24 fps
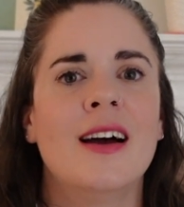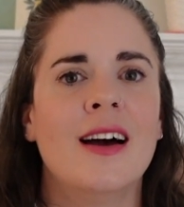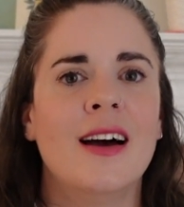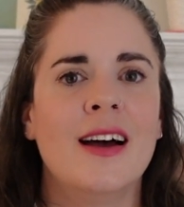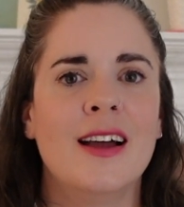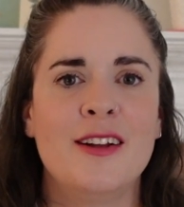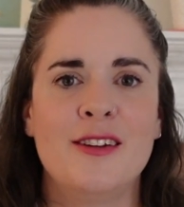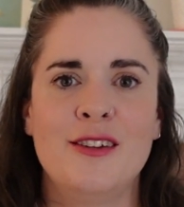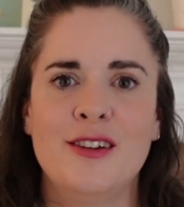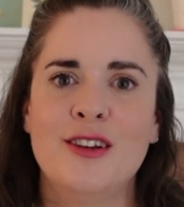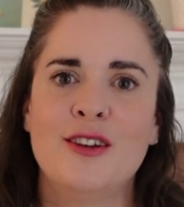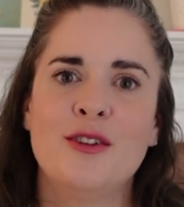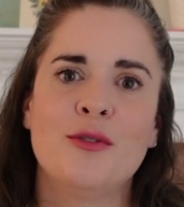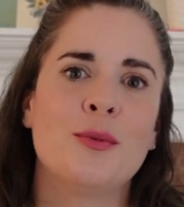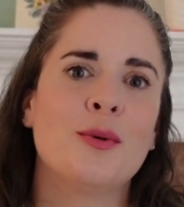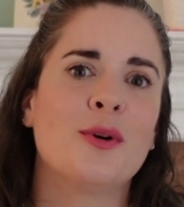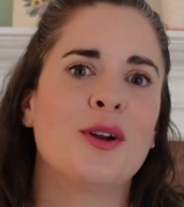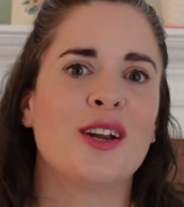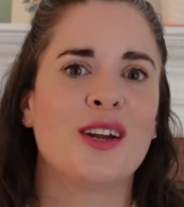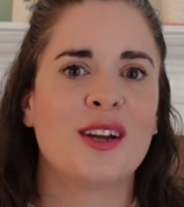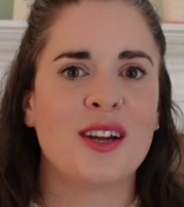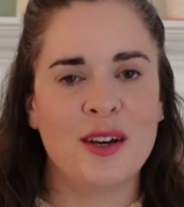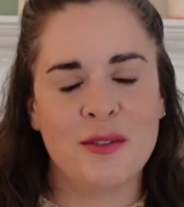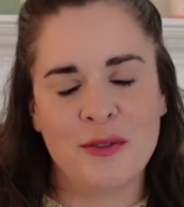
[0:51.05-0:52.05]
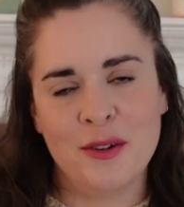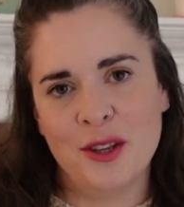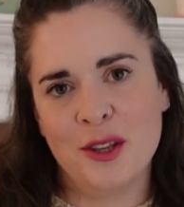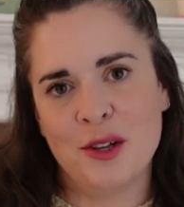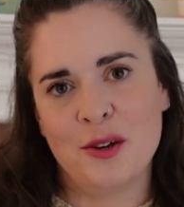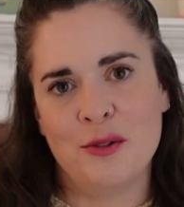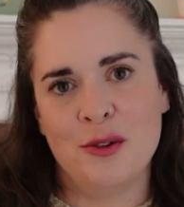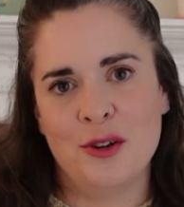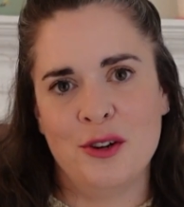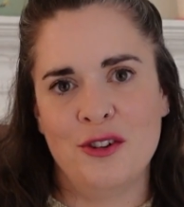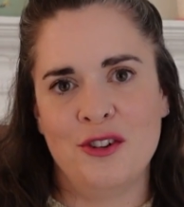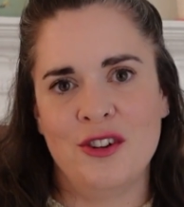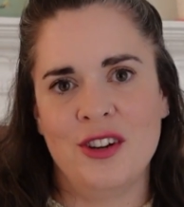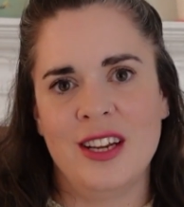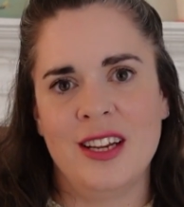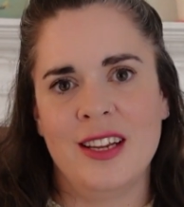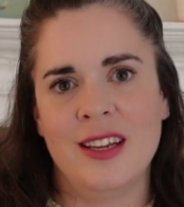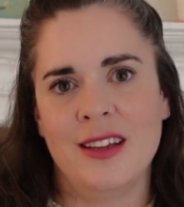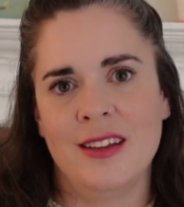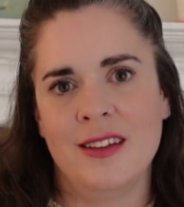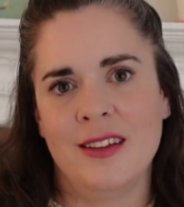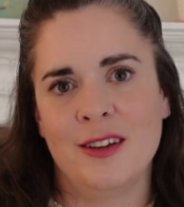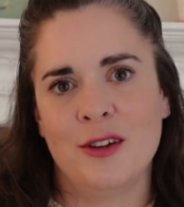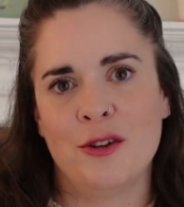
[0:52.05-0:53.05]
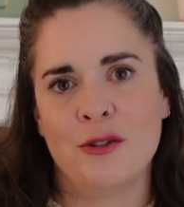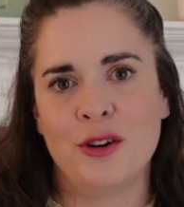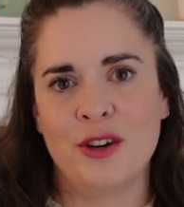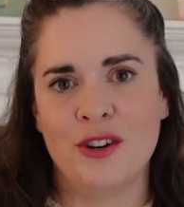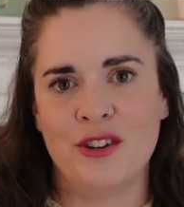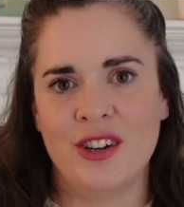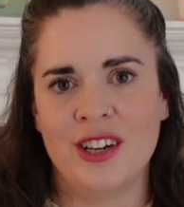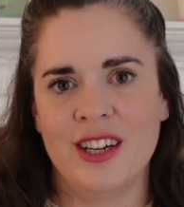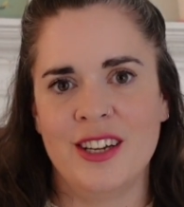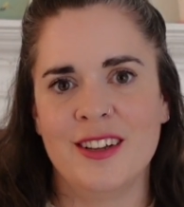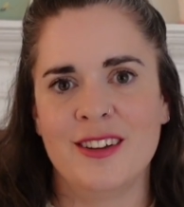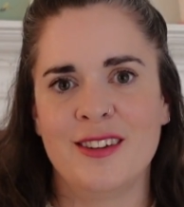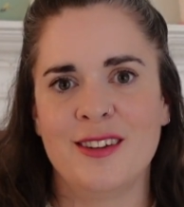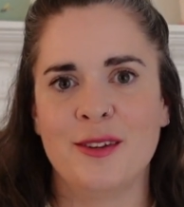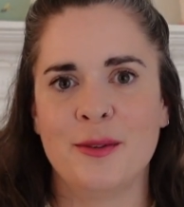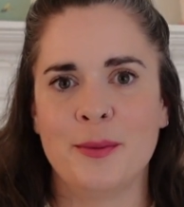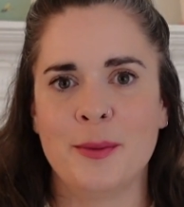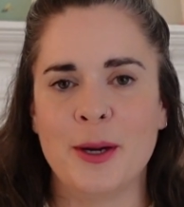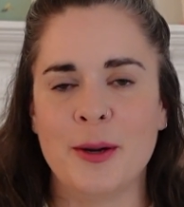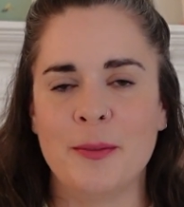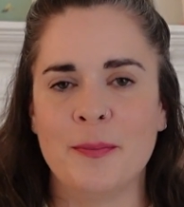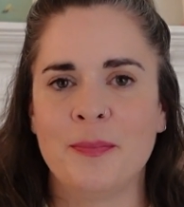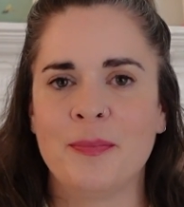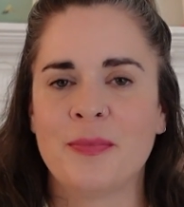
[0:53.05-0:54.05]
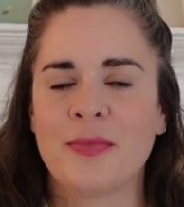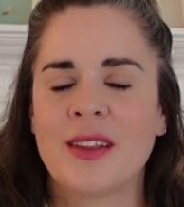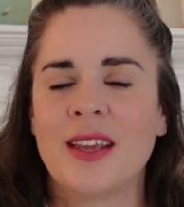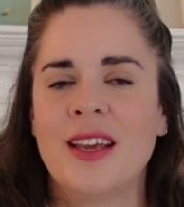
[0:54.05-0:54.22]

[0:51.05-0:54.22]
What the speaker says: I did want to cover the crocheters as well.